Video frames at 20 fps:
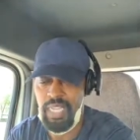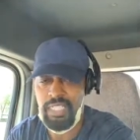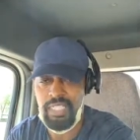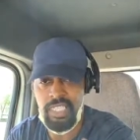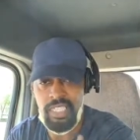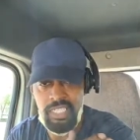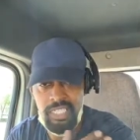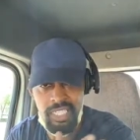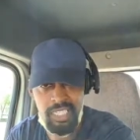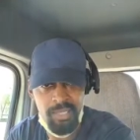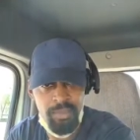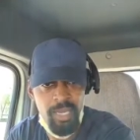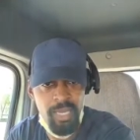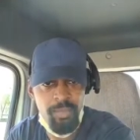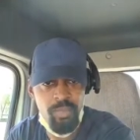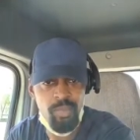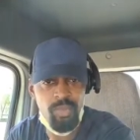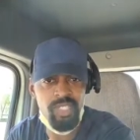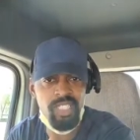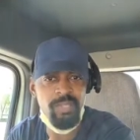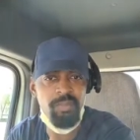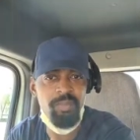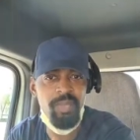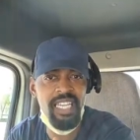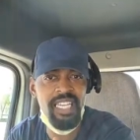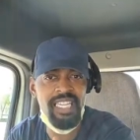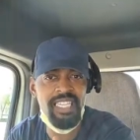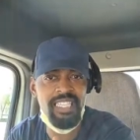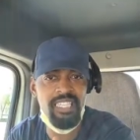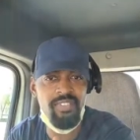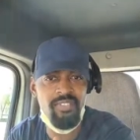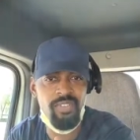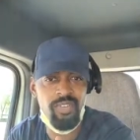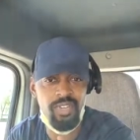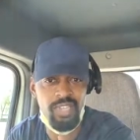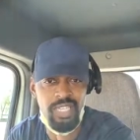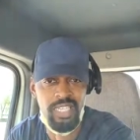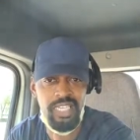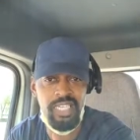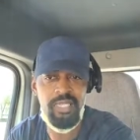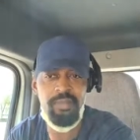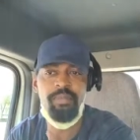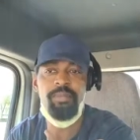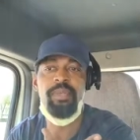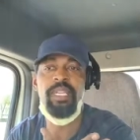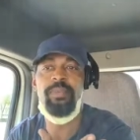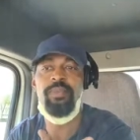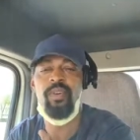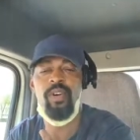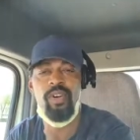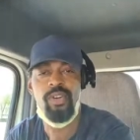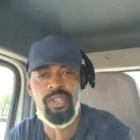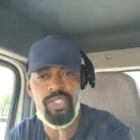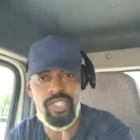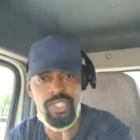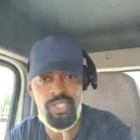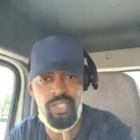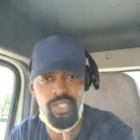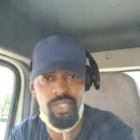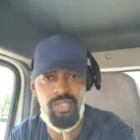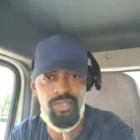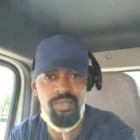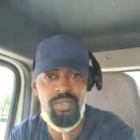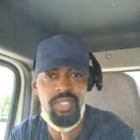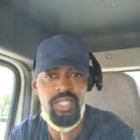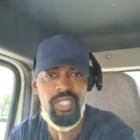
Just as people speak differently, people also